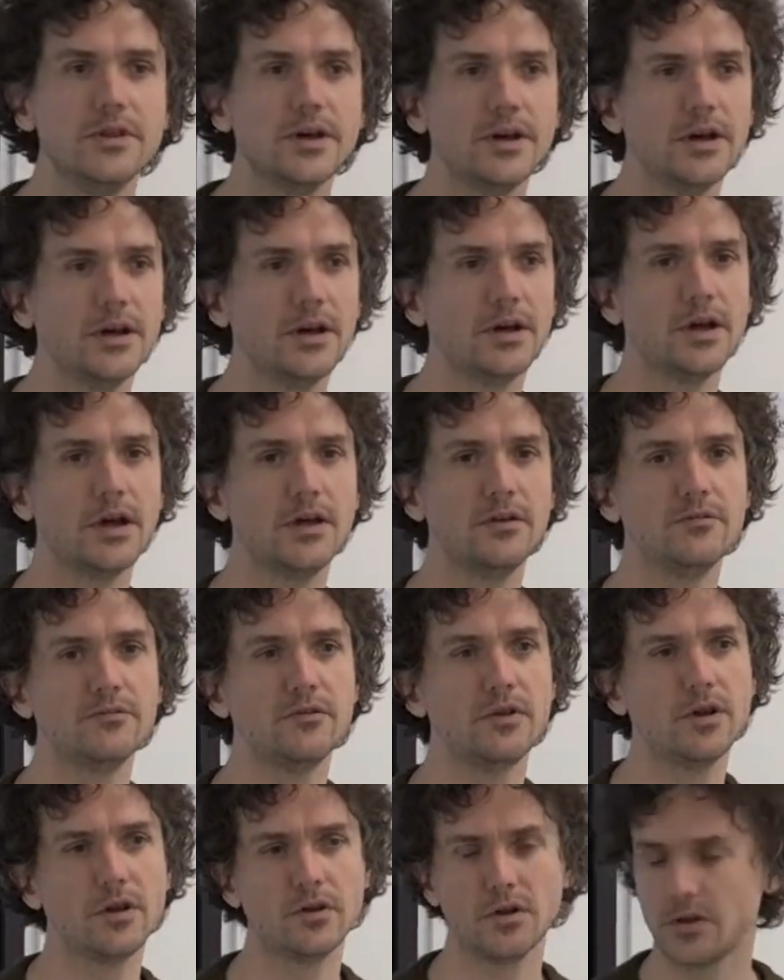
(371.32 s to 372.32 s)
their
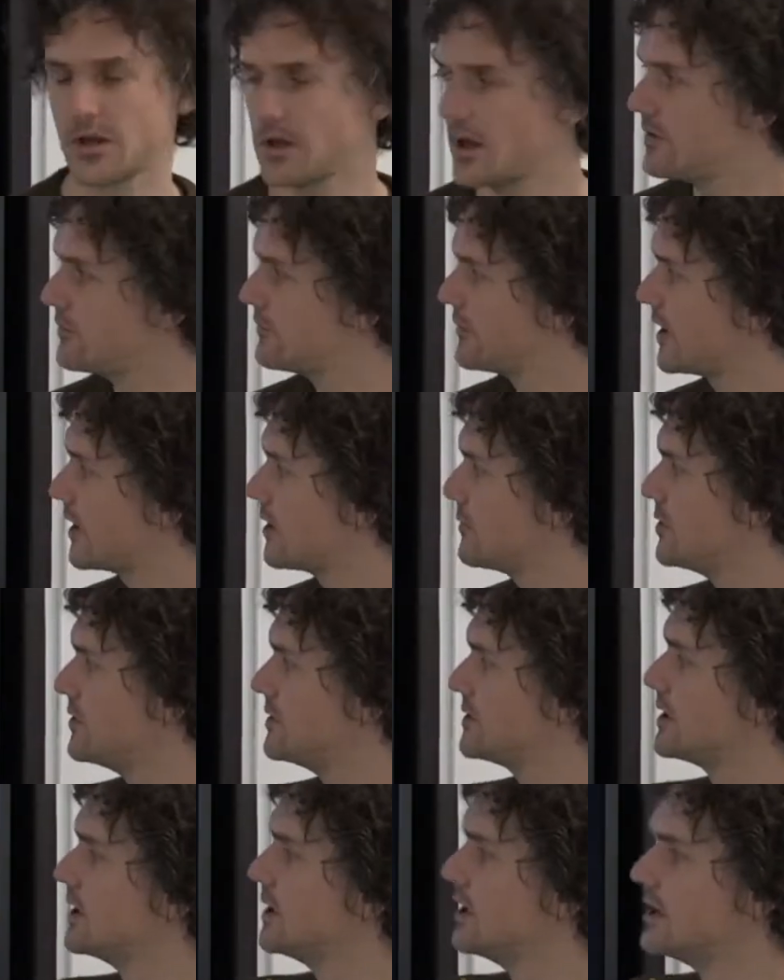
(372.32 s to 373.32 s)

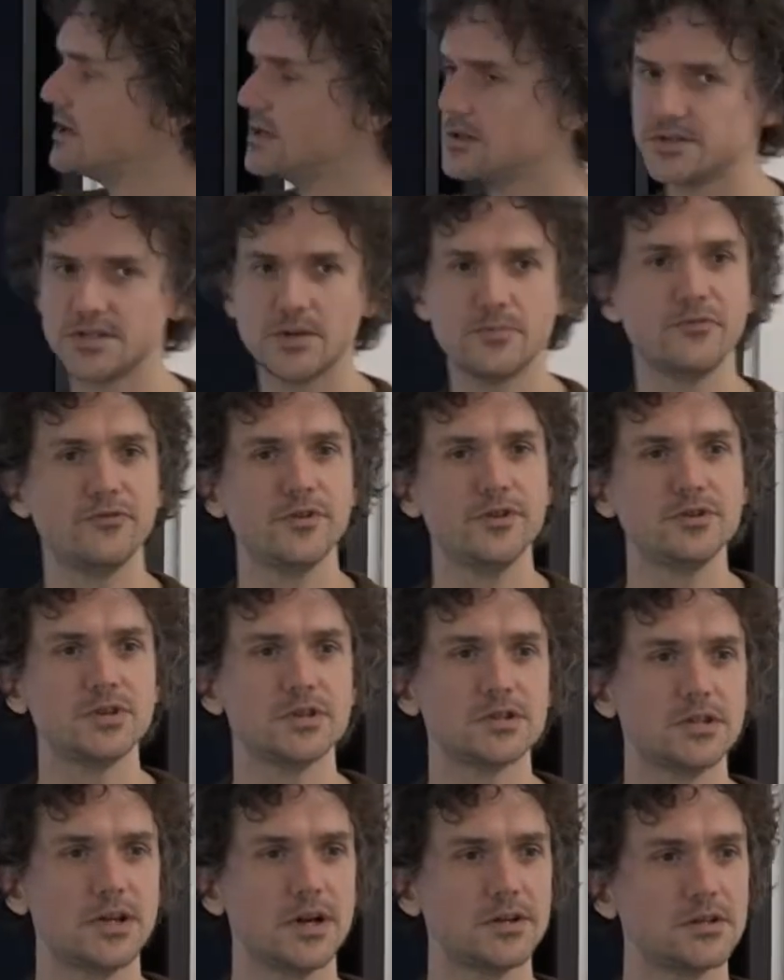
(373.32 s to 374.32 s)
environment, zebra
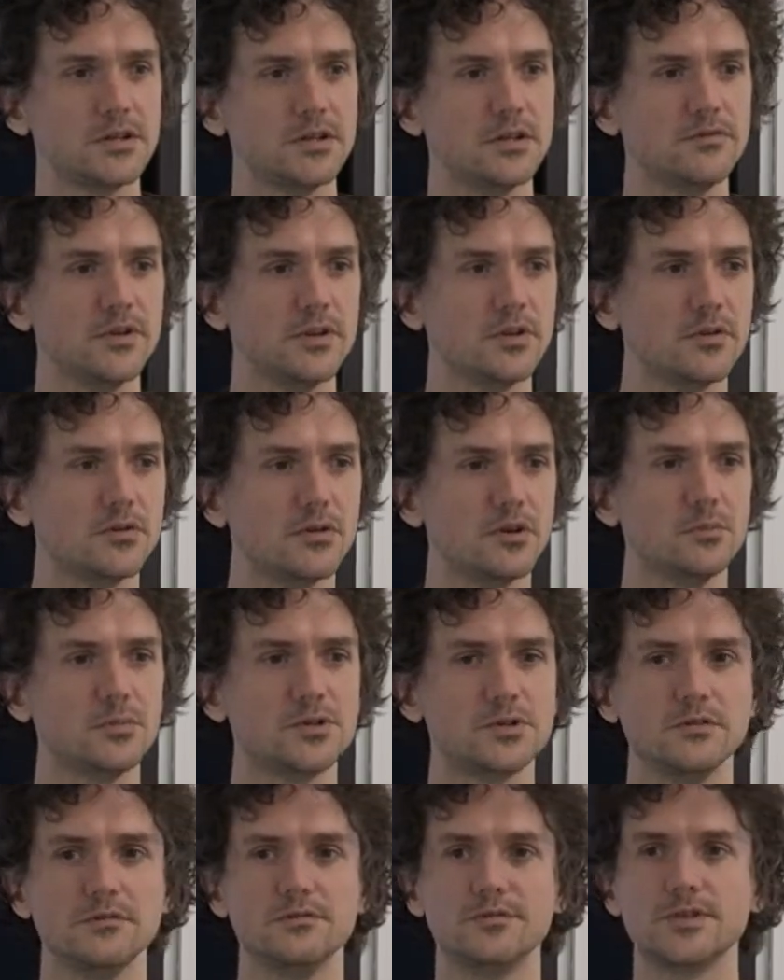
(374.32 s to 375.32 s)
finches like to live in
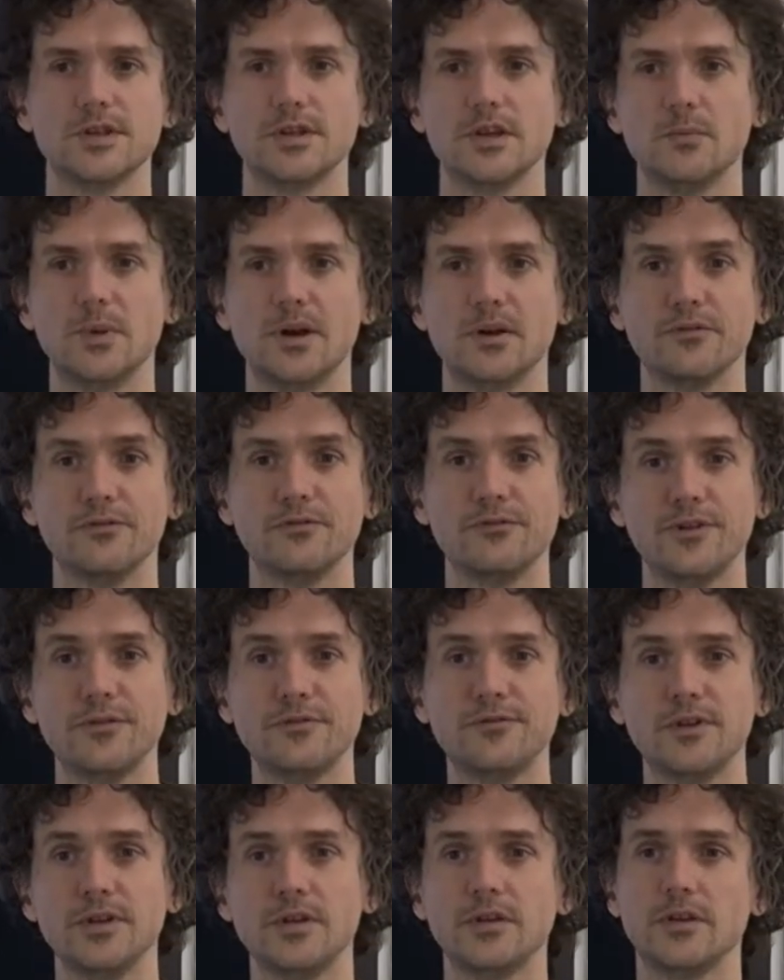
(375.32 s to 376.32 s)
groups of, say, about
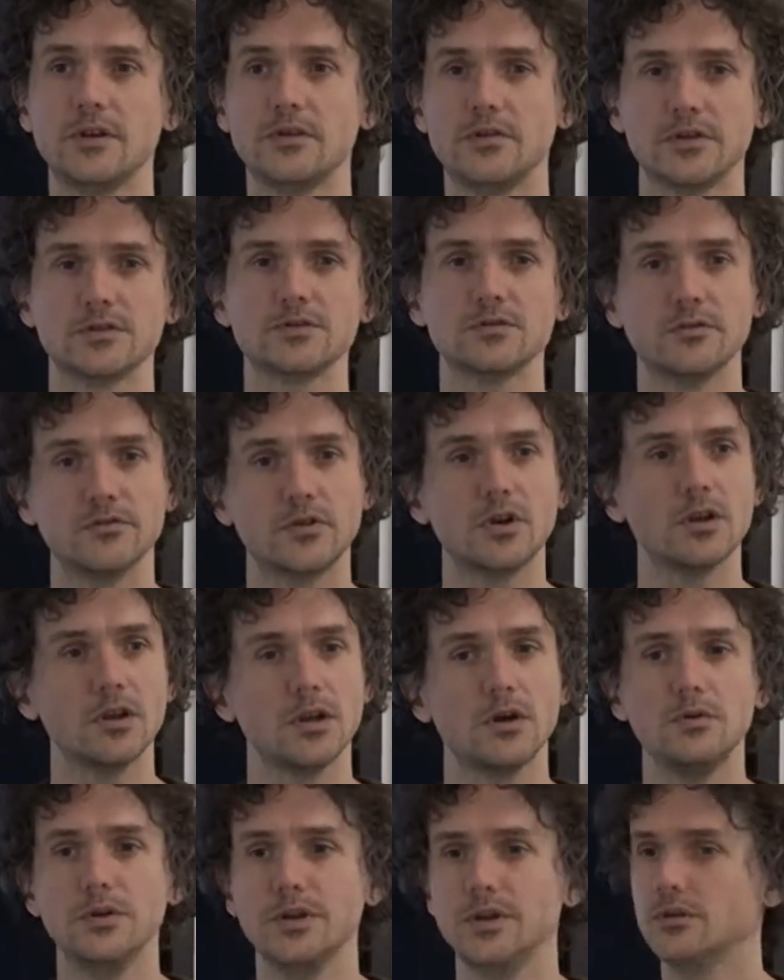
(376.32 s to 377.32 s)
50. They're sort of
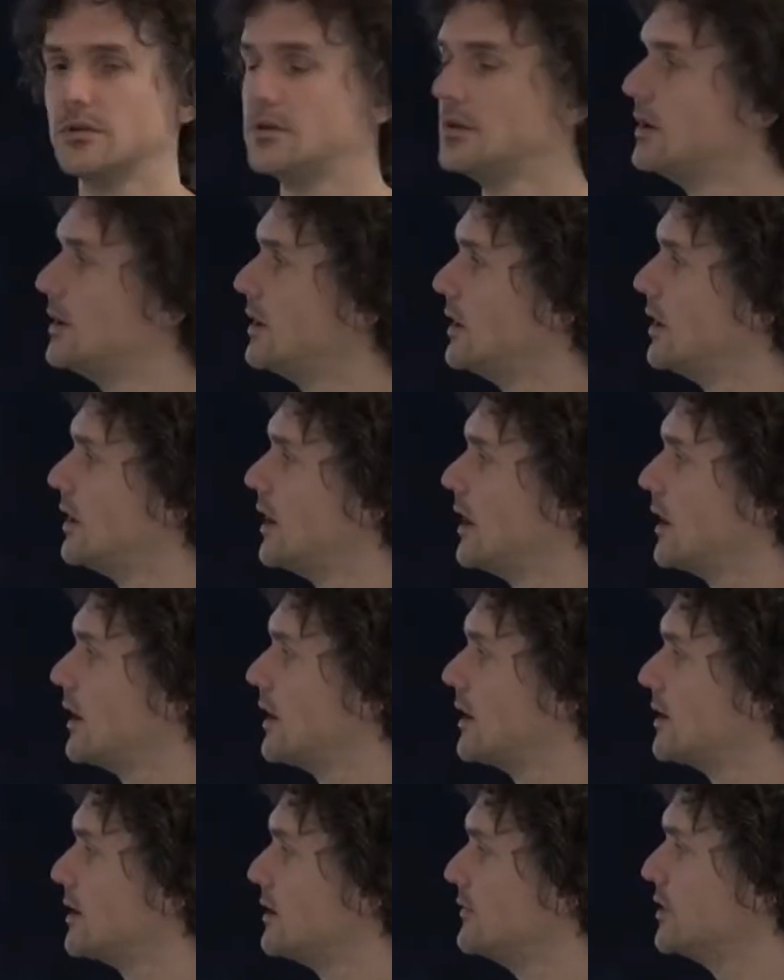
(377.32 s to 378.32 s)
colonial
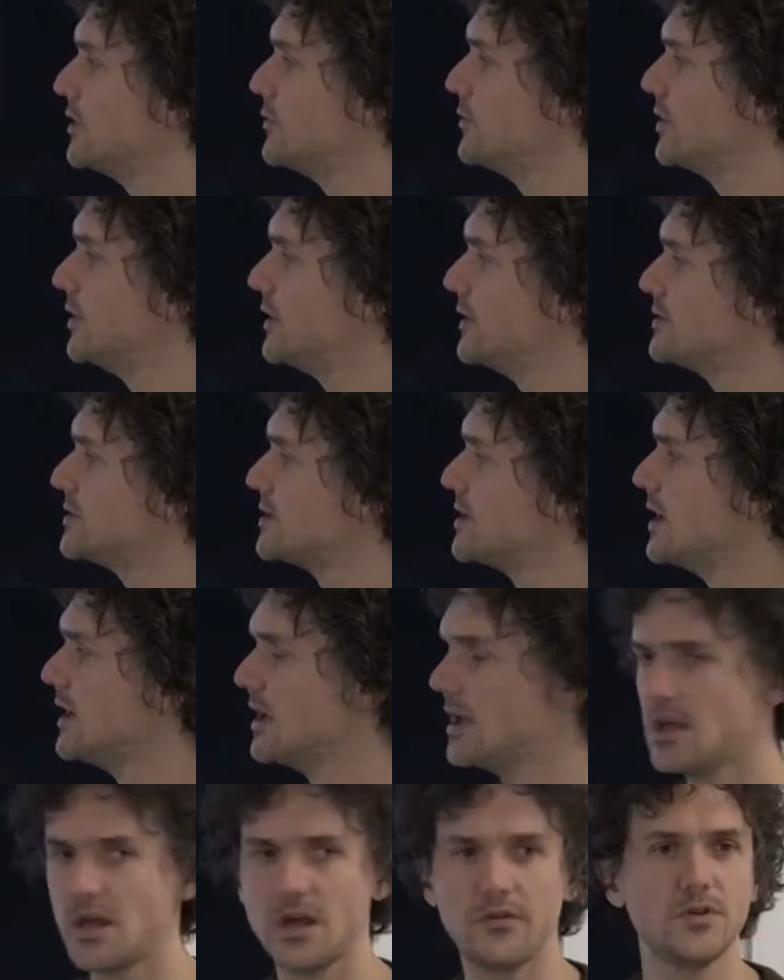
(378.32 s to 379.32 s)
living birds.
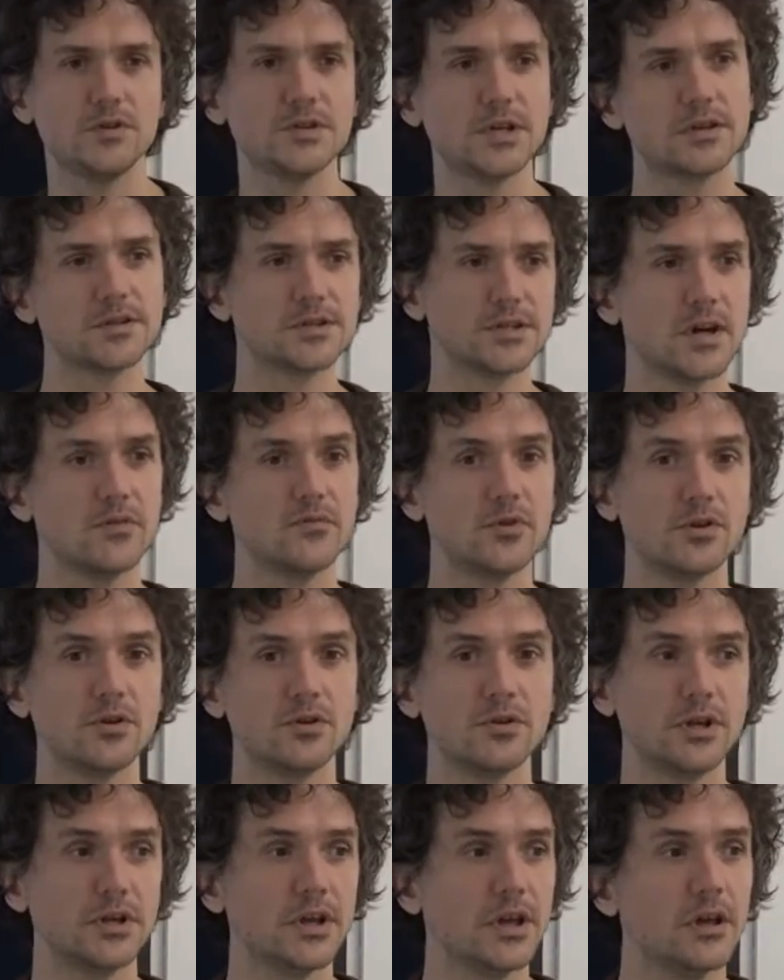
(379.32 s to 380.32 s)
If you take a sound
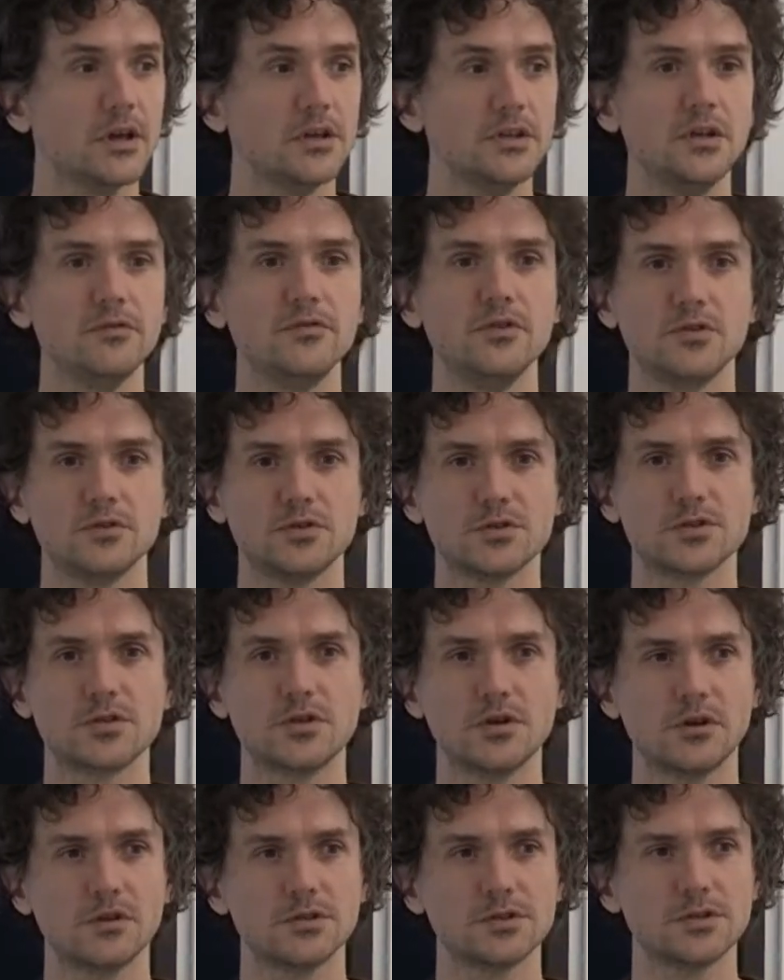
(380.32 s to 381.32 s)
recording here, you've not just
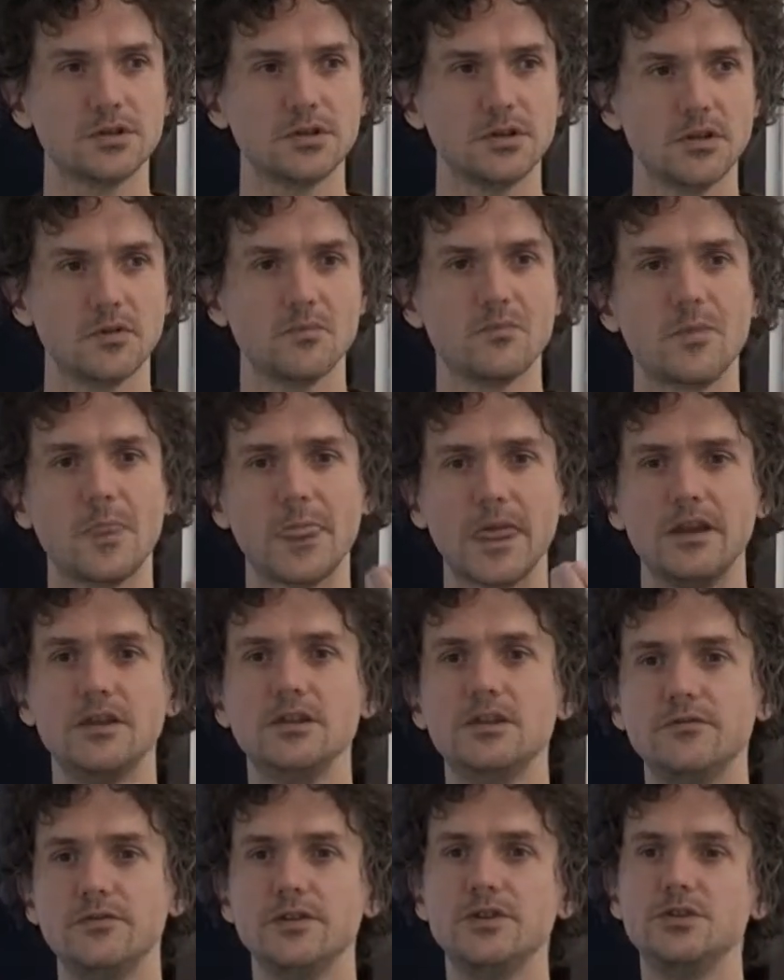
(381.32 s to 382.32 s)
got
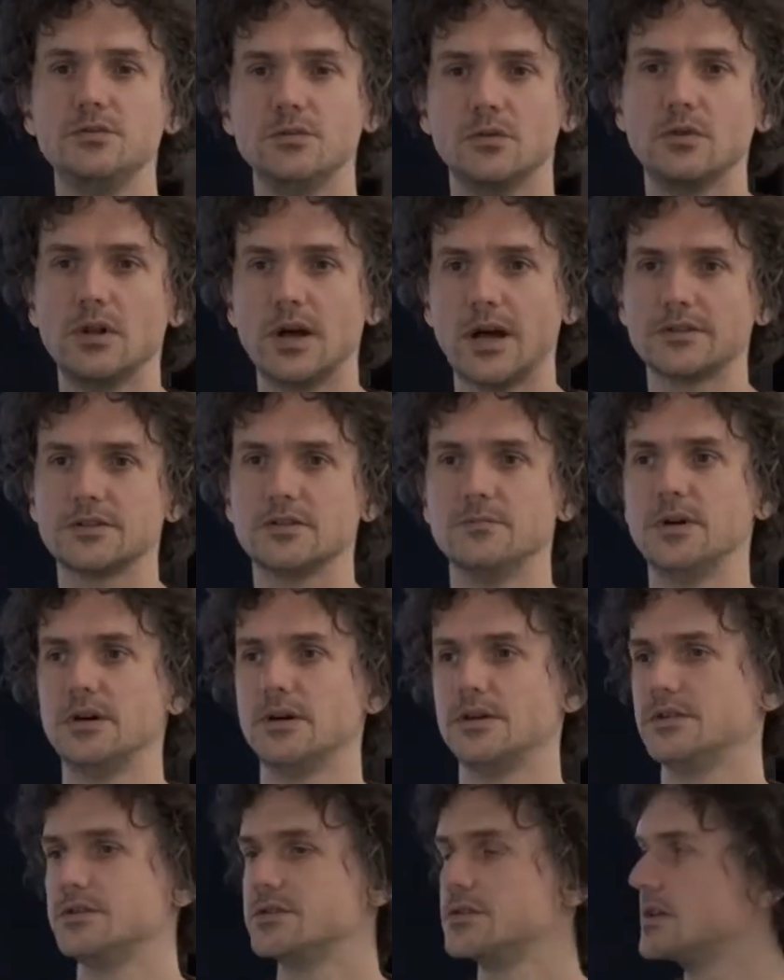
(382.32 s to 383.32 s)
individual
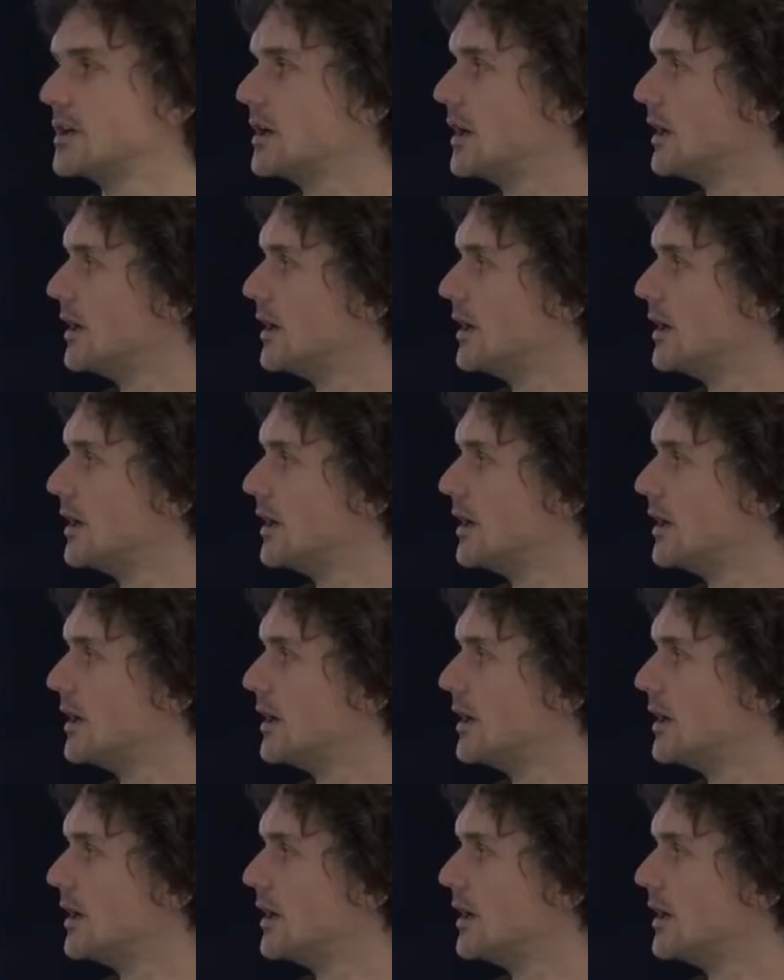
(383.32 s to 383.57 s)
atomized